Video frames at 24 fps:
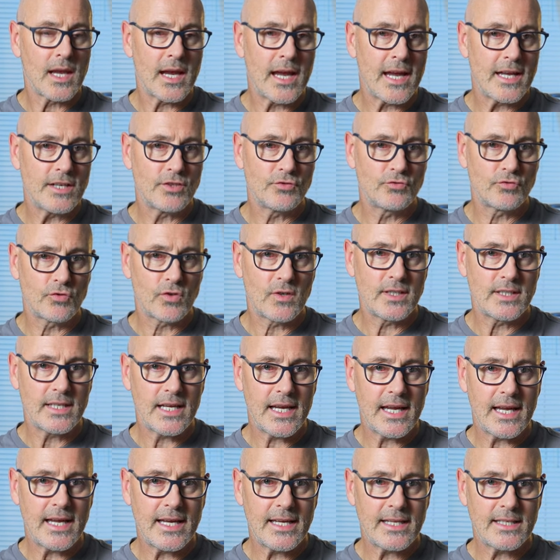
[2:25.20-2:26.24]
Android
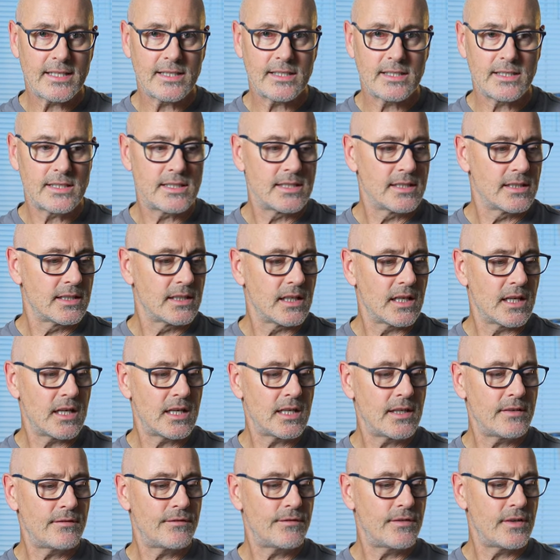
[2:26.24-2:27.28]
and
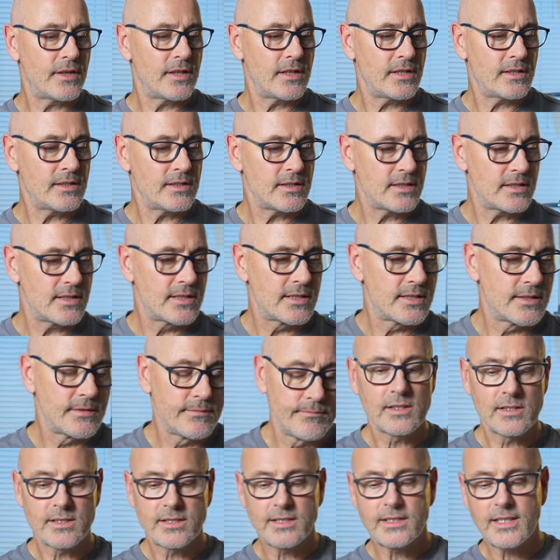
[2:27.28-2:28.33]
iPhones,
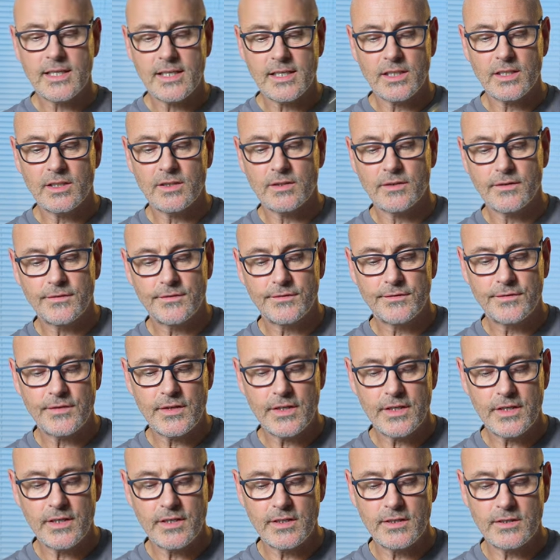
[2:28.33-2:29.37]
take your
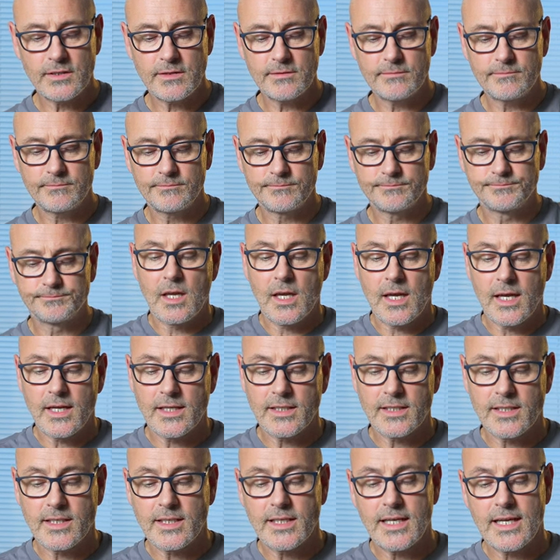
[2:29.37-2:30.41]
phone
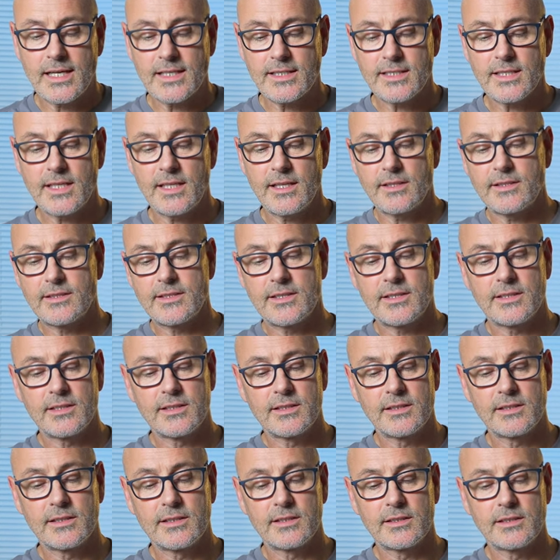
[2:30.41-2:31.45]
and connect it
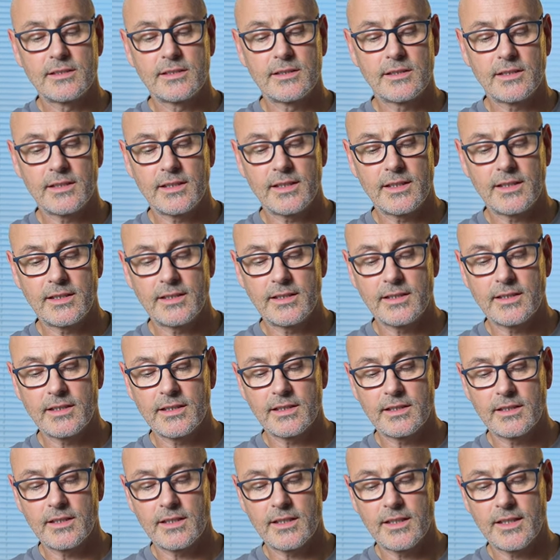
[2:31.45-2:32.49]
in
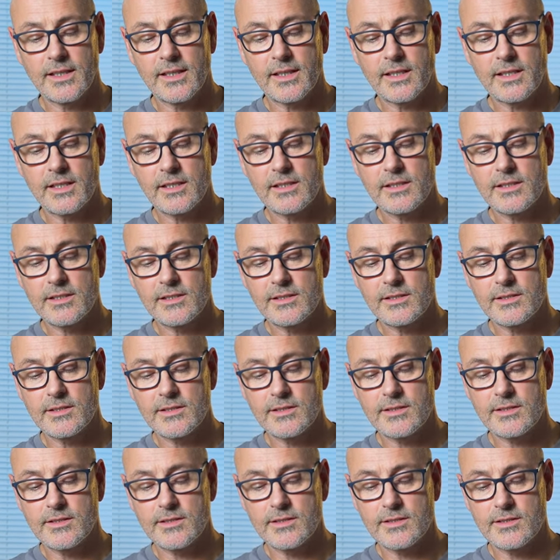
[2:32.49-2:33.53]
like
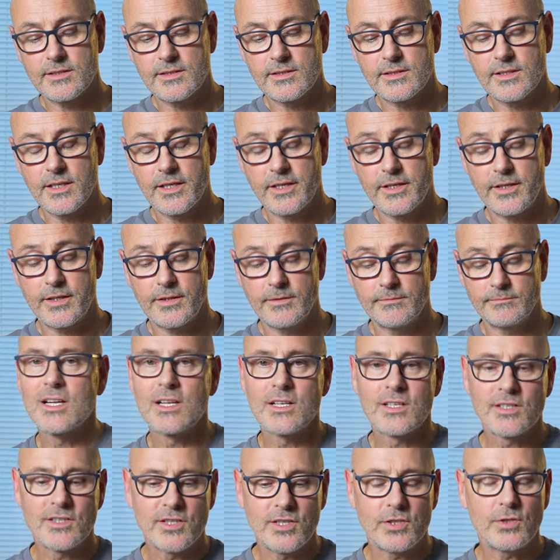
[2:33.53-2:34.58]
so.
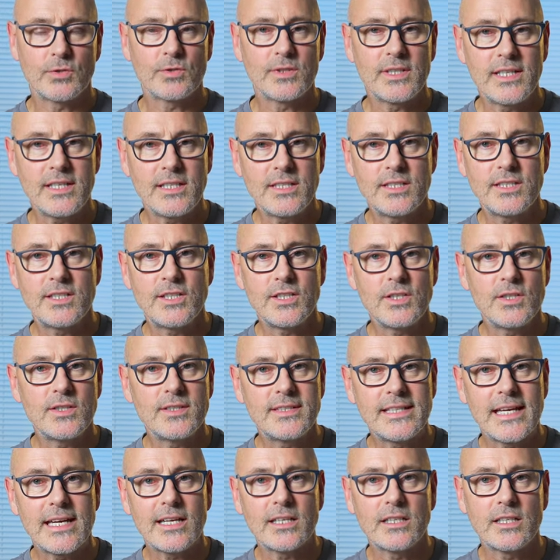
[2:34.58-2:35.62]
So you'll need to
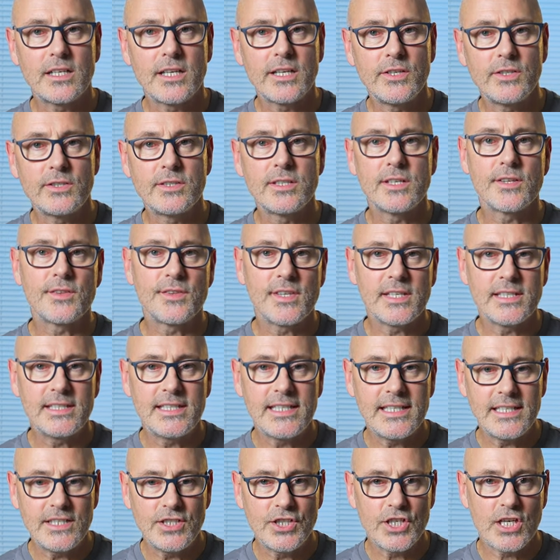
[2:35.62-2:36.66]
download the
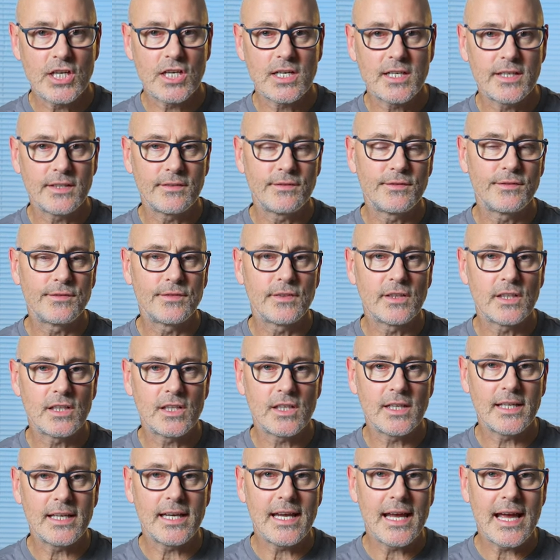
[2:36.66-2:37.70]
DJI
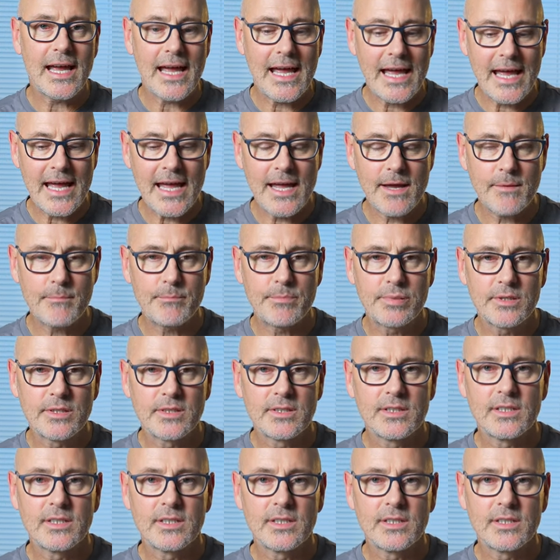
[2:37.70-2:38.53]
Fly app